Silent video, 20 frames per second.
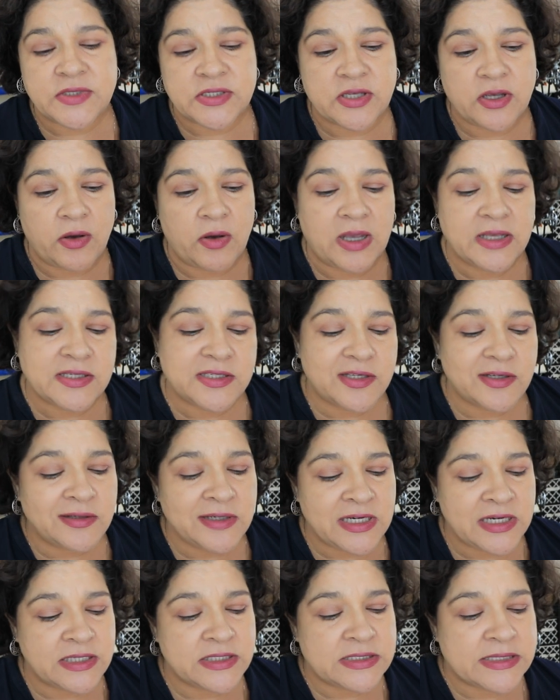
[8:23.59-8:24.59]
So I still
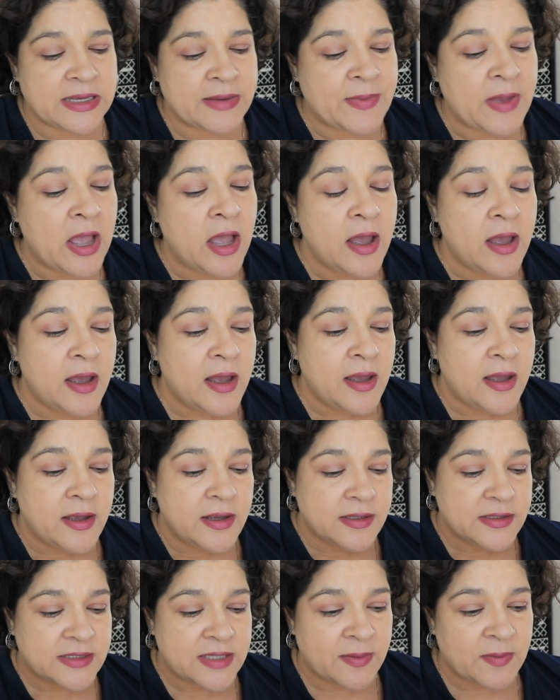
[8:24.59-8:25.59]
need some
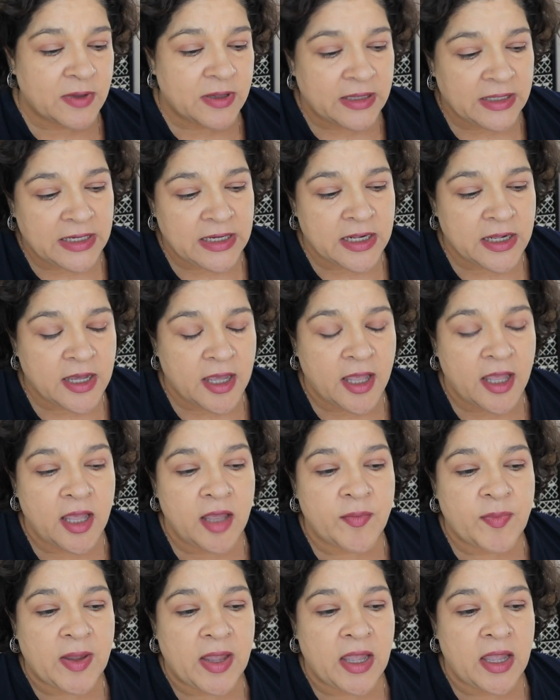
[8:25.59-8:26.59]
some cleaning
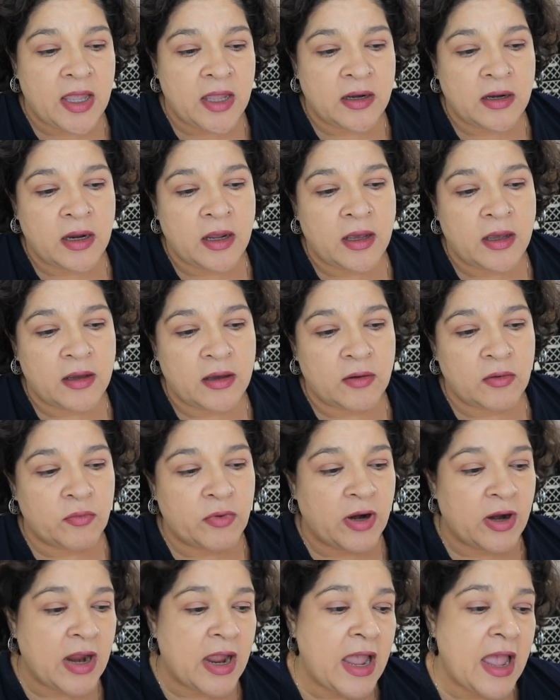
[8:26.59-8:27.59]
up and
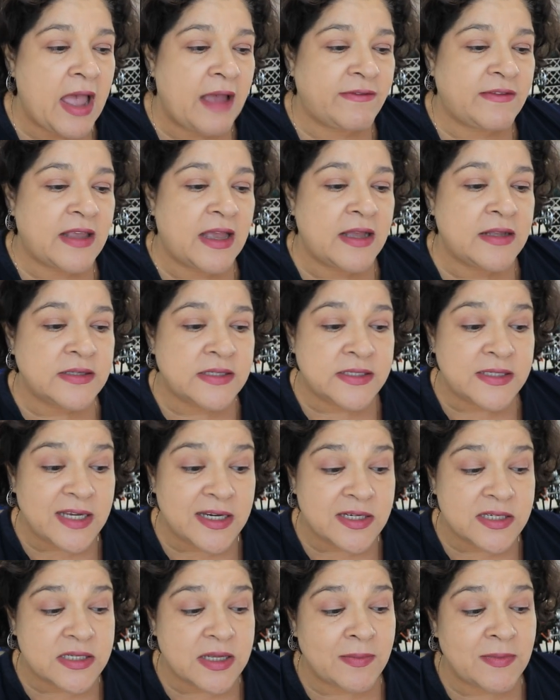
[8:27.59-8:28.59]
where I have to
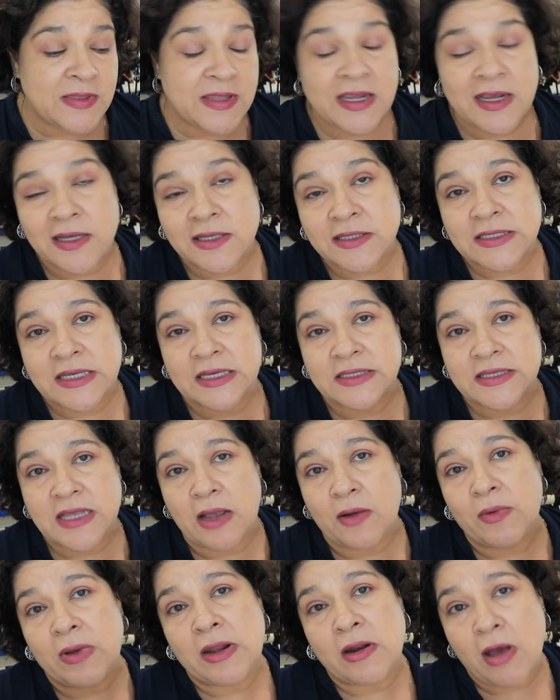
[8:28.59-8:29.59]
unstitch some things because I
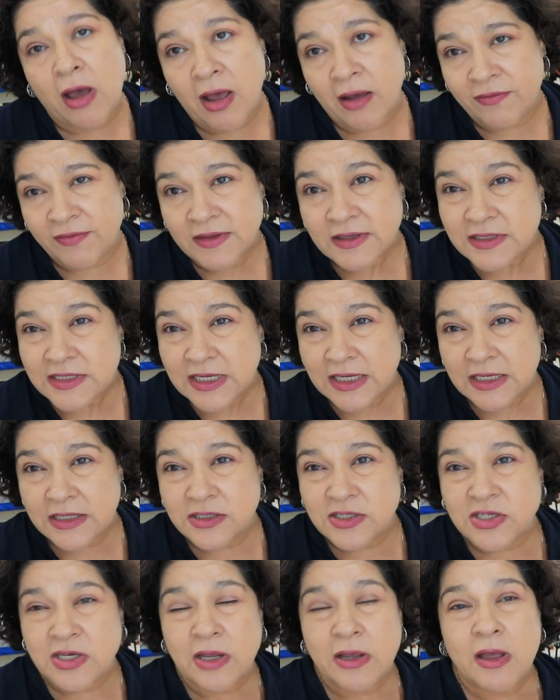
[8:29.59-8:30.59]
went off the
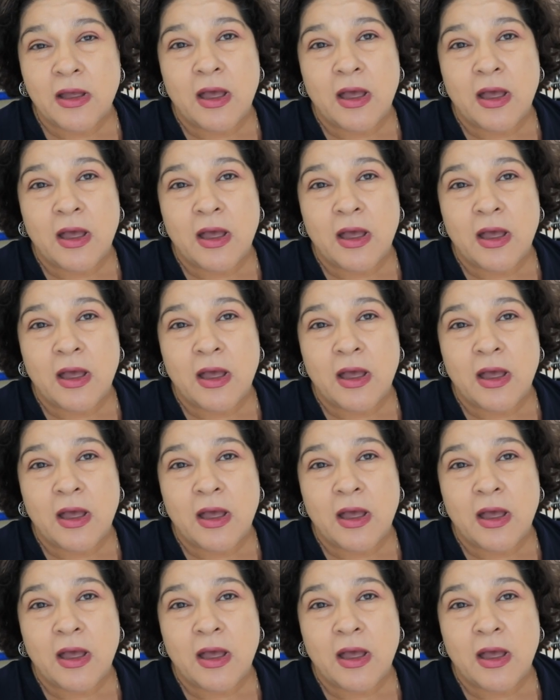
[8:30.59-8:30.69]
ditch.